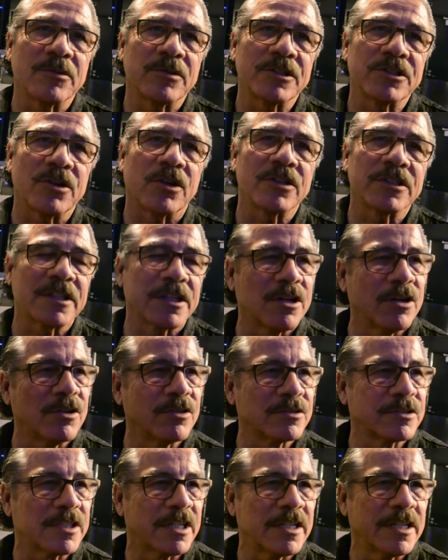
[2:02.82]
with George and
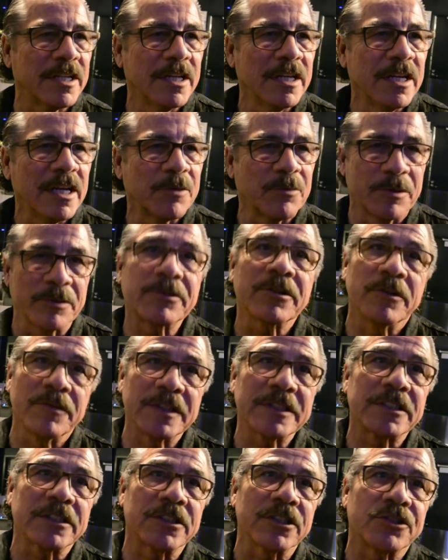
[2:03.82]
Goals, and we went to go
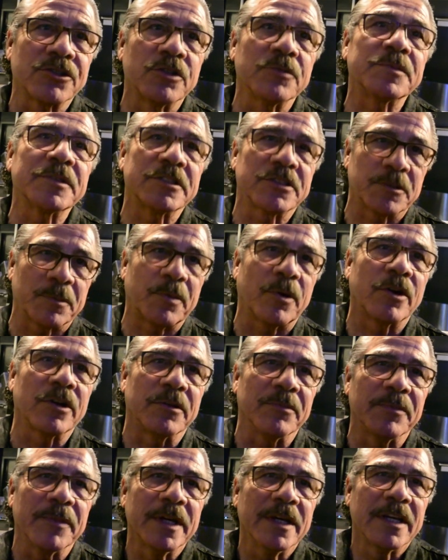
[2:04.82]
visit the troops and support
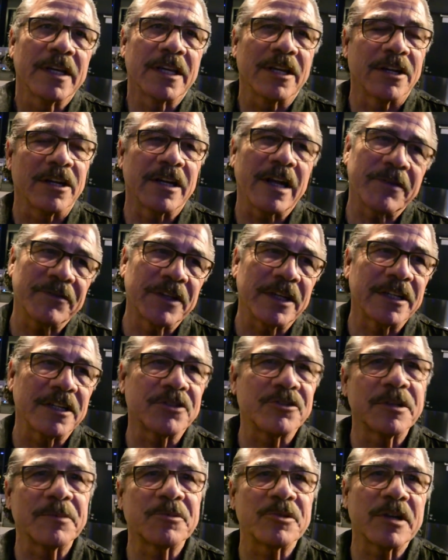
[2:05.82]
them, you know, and I've done a
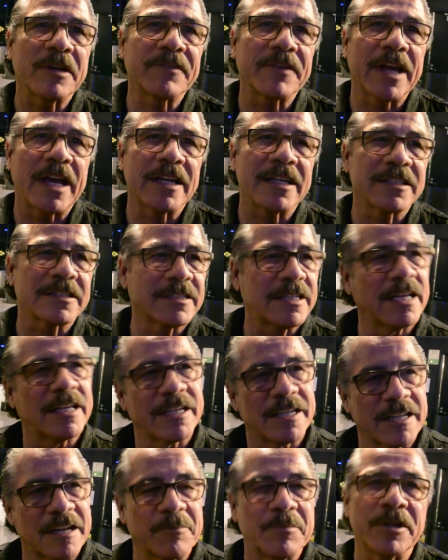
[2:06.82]
trip to Afghanistan
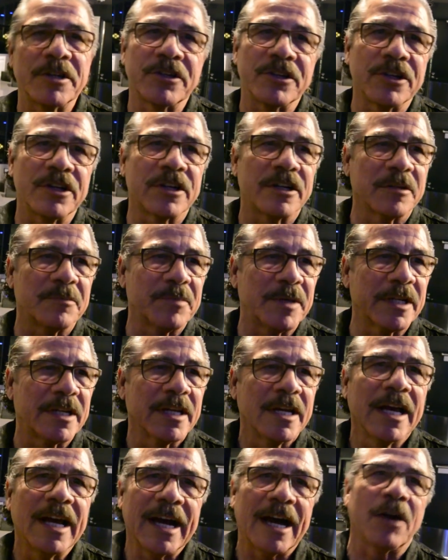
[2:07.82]
and I've been to Europe, but
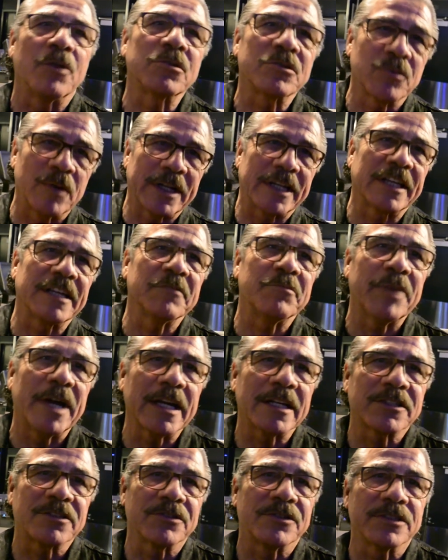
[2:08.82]
I always want to give
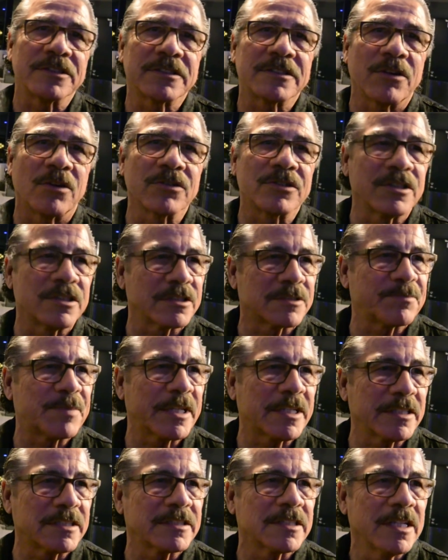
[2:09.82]
back to the soldiers
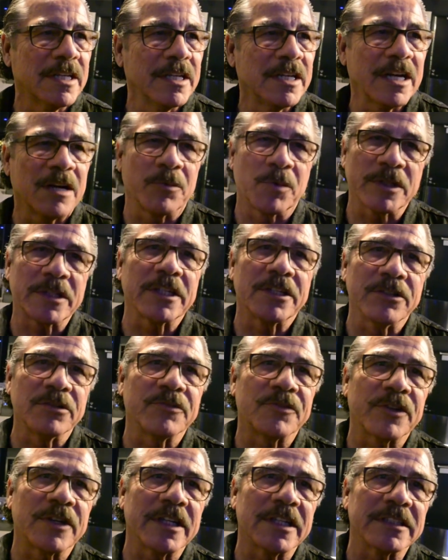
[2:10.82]
because of what they do
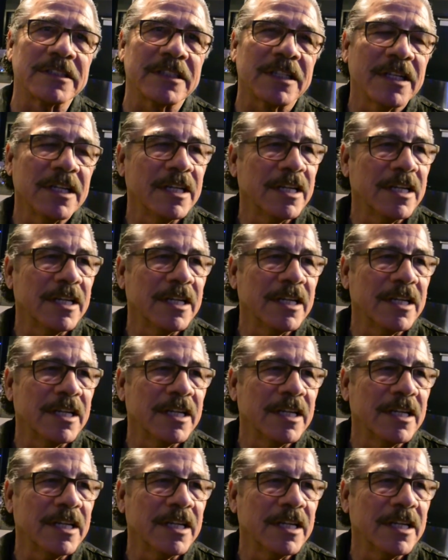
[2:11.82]
for us.